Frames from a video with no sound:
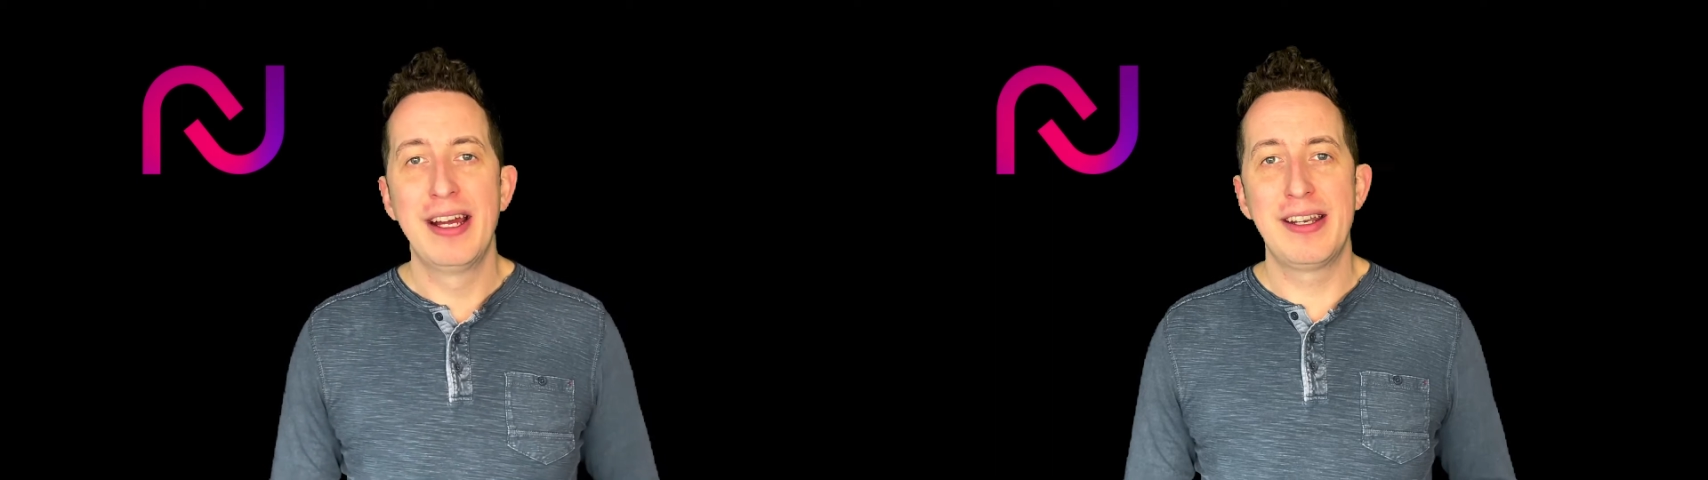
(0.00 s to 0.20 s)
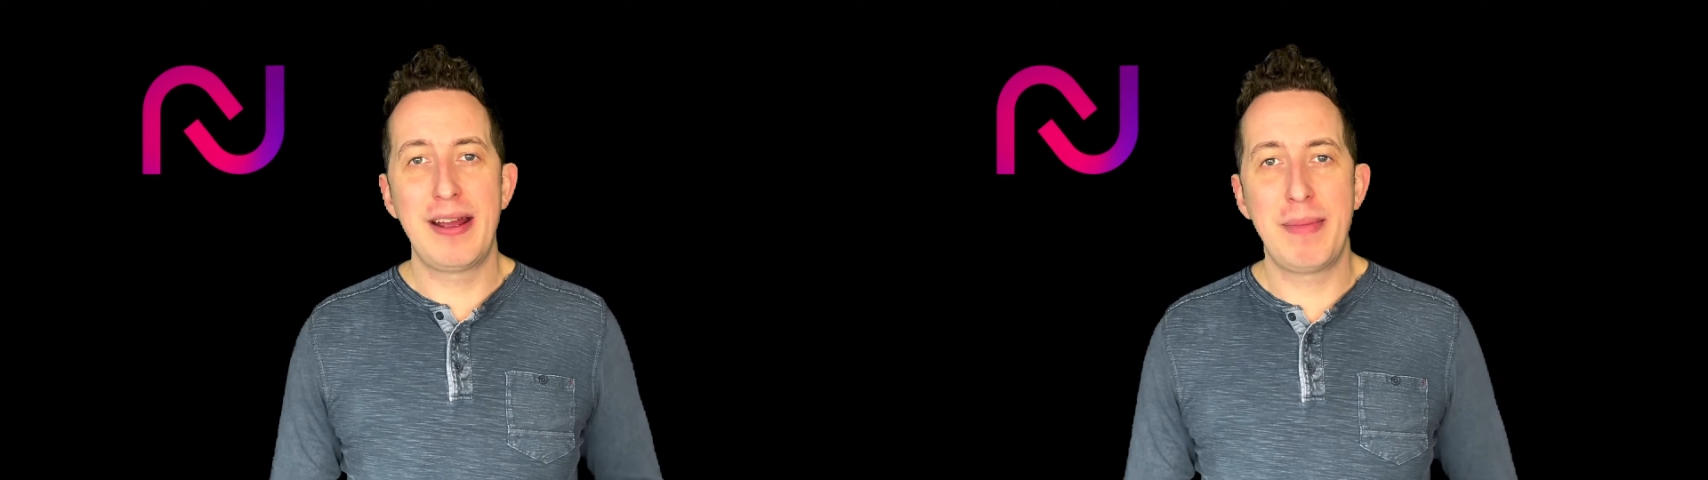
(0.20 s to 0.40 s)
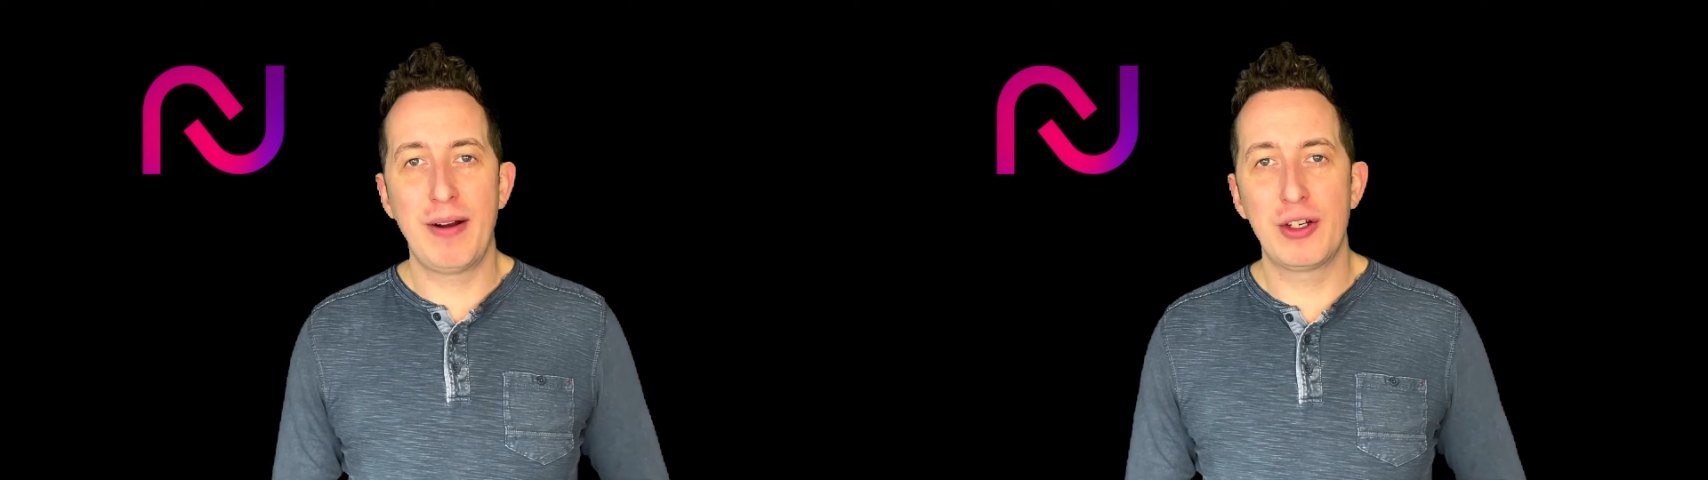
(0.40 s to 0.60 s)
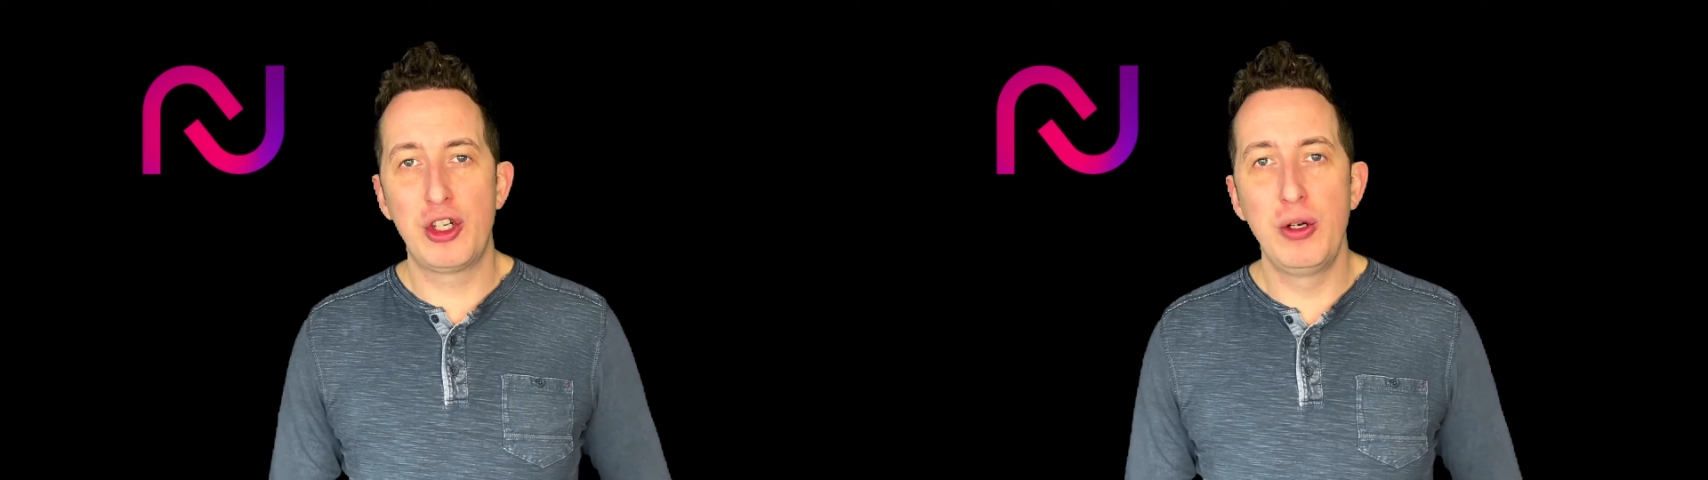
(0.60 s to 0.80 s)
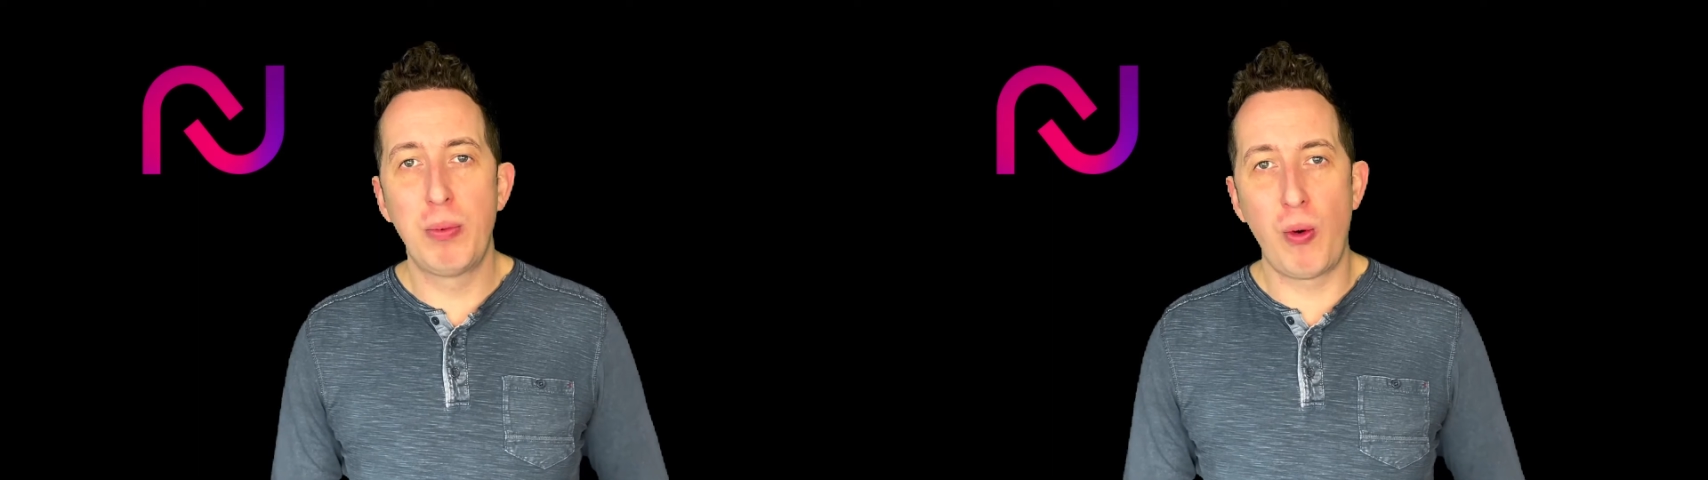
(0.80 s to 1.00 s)
Nimera
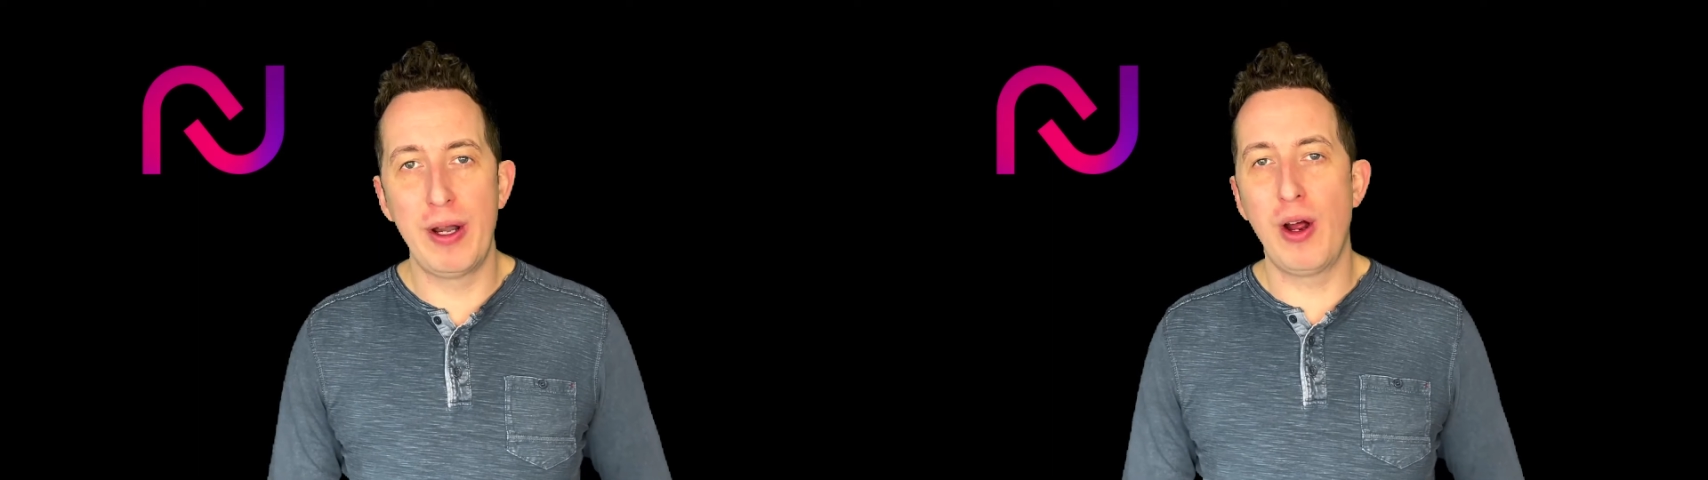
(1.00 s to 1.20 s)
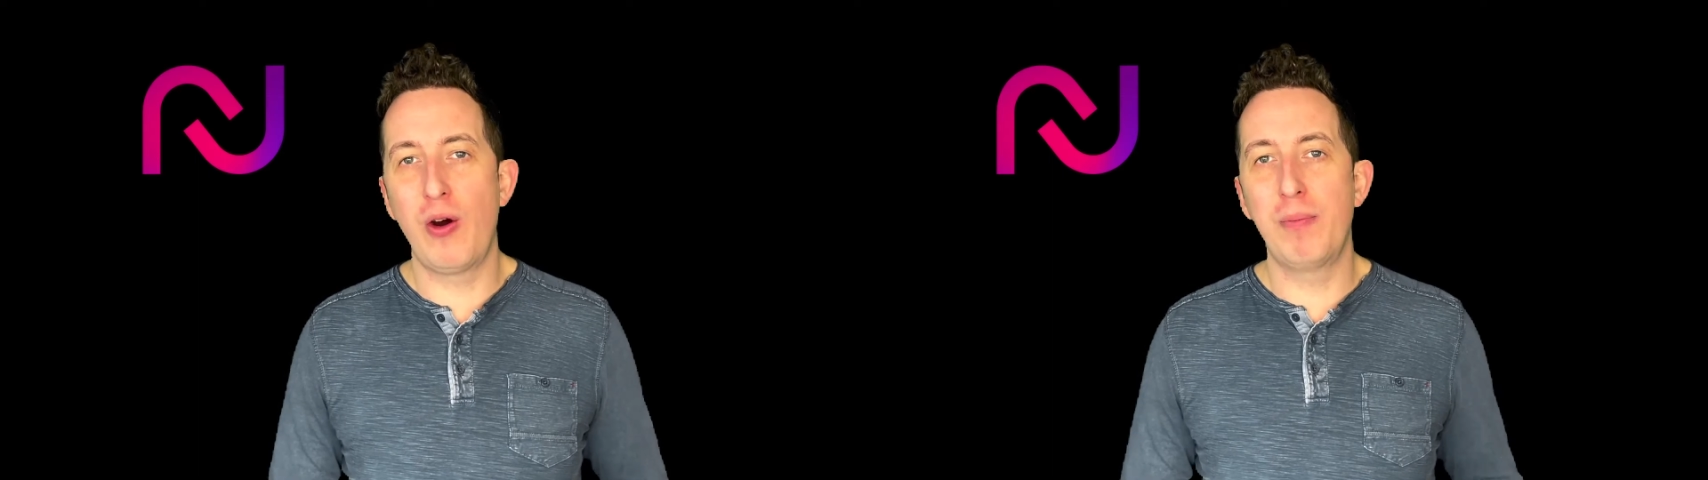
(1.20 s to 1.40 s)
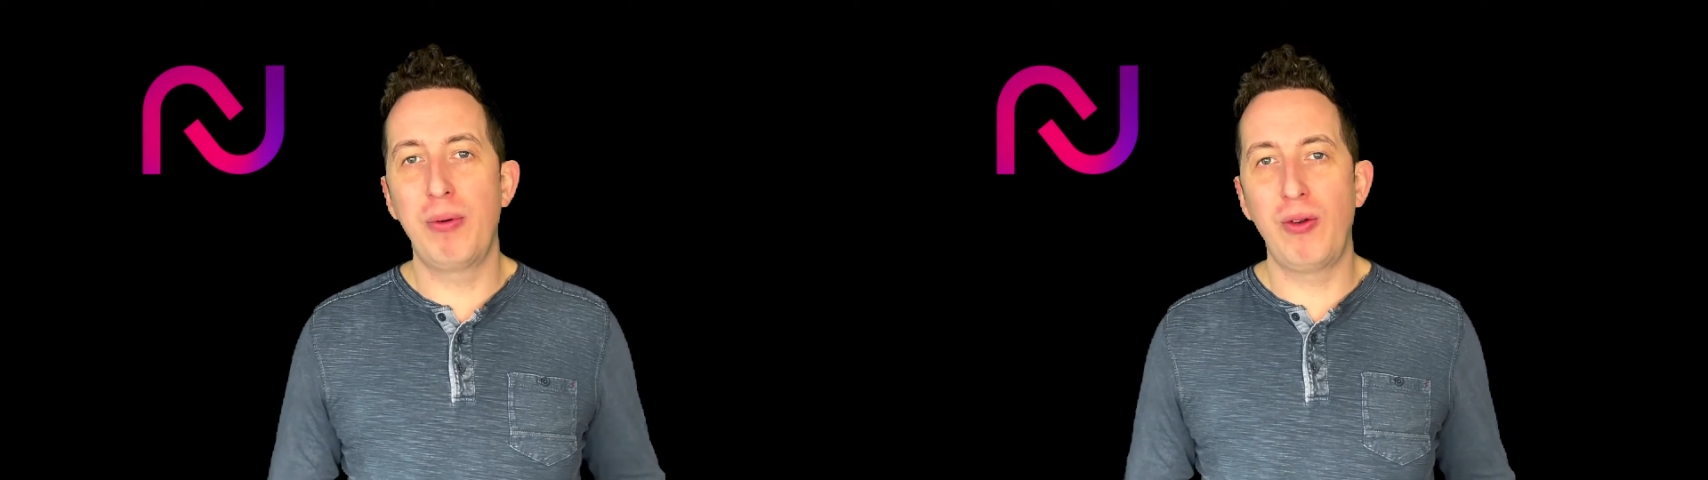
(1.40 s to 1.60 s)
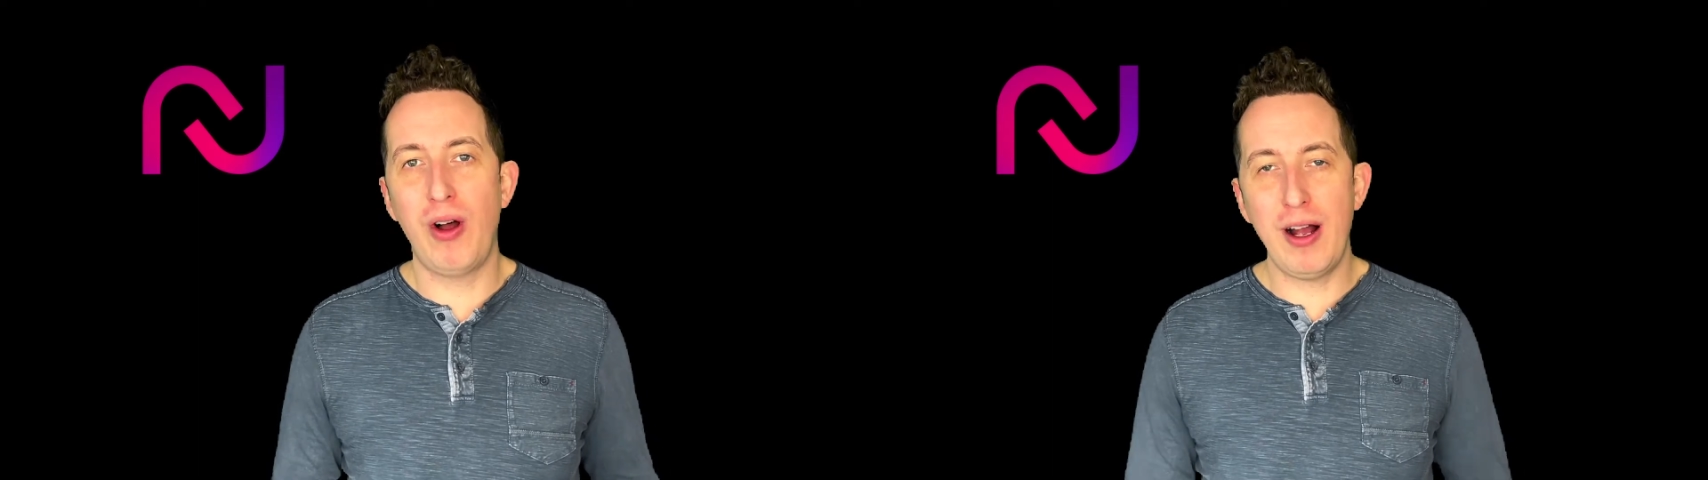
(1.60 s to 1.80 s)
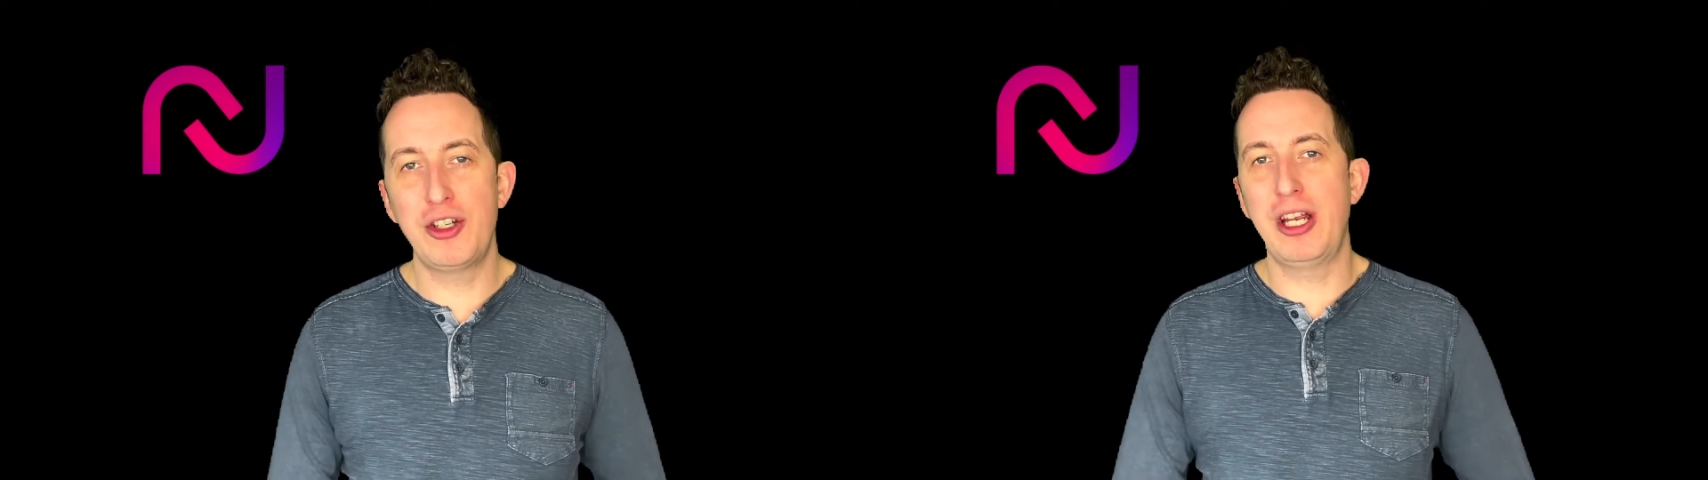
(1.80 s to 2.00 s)
2.0
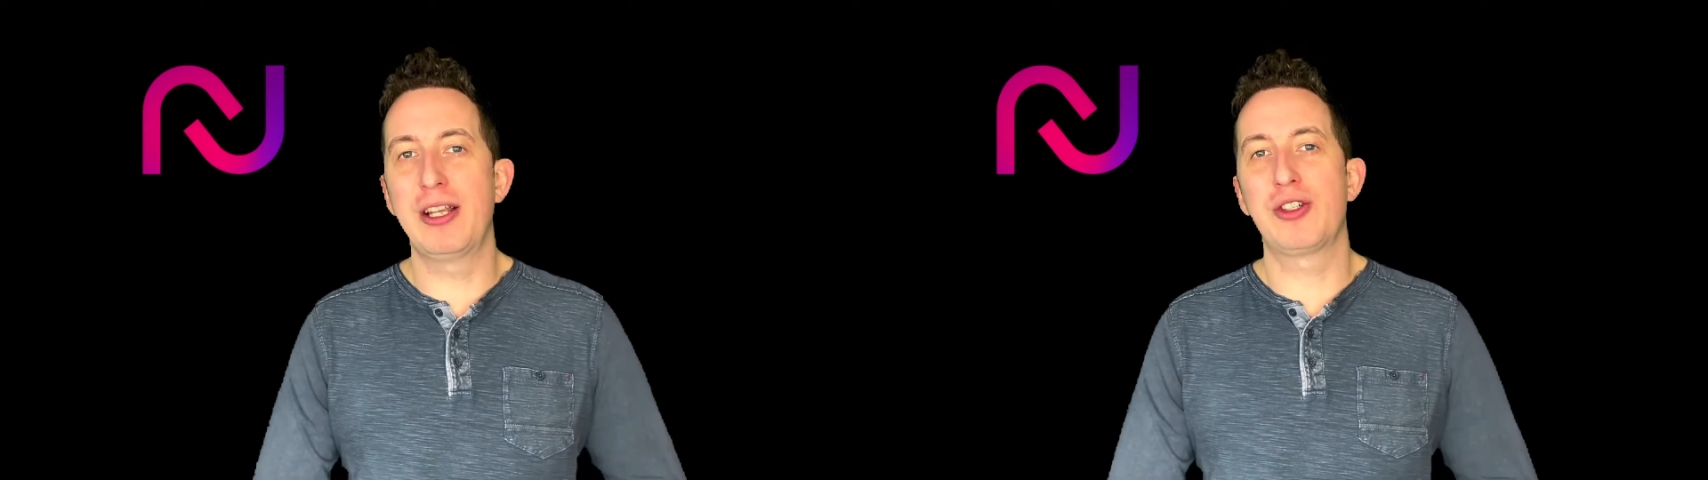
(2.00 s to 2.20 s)
blockchain.